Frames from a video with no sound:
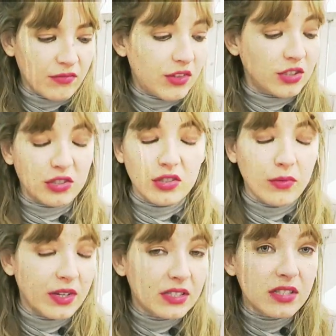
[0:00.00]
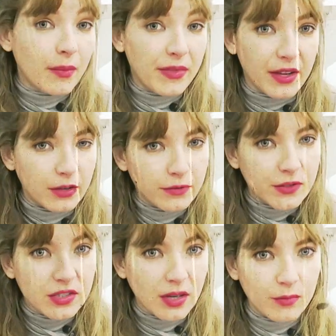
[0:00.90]
they just don't end up there
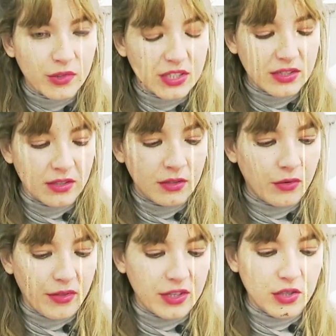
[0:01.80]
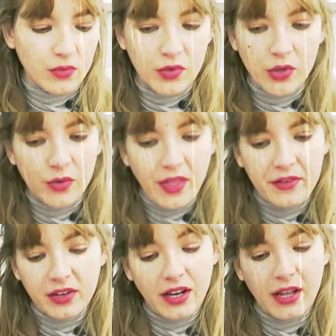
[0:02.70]
for some reason, or they don't know that
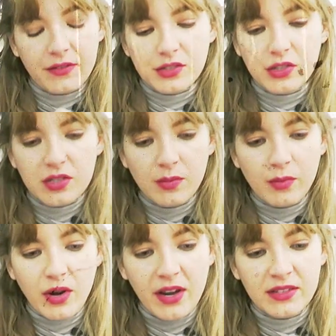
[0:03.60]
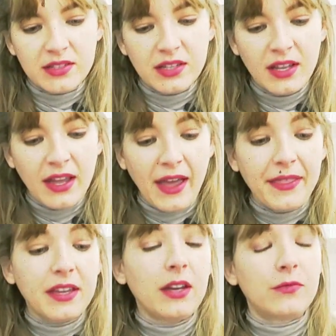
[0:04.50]
they're gonna have certain brands, and
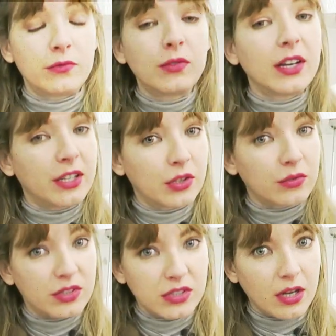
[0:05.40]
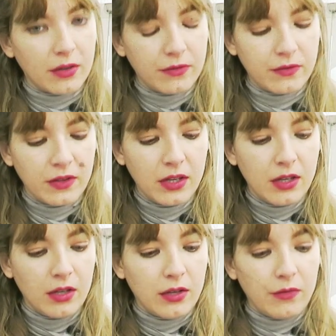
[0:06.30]
they have really good stuff.
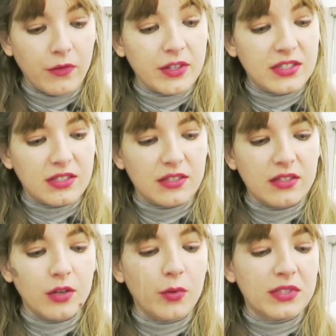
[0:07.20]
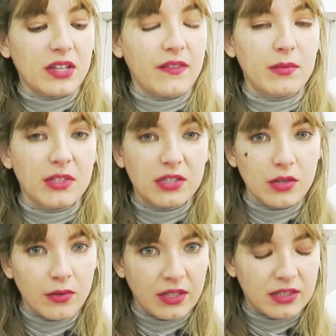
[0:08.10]
For instance, they always have the
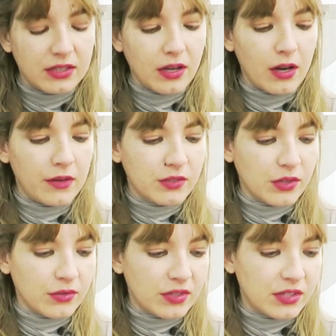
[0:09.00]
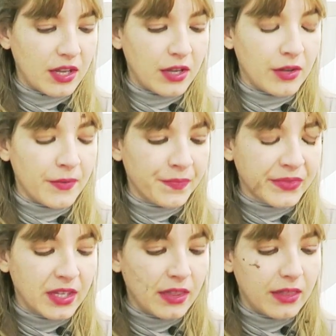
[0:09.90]
Missoni scarves on sale.
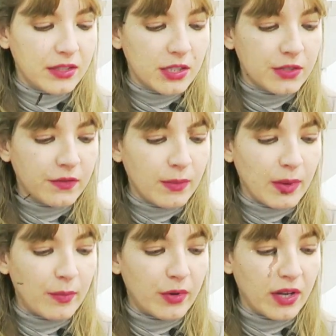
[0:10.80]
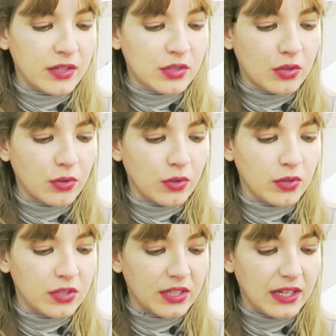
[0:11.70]
This is from a brand
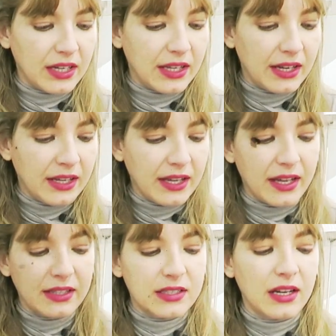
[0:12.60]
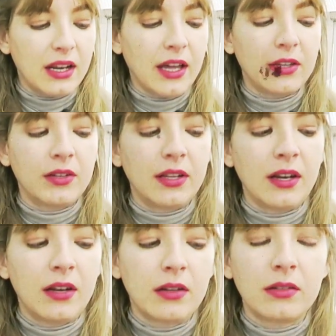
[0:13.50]
called Lily and
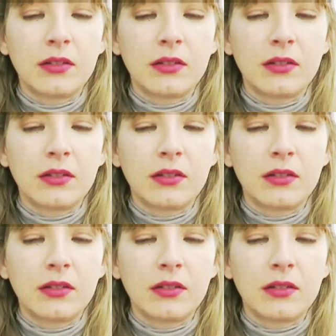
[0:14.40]
Lionel,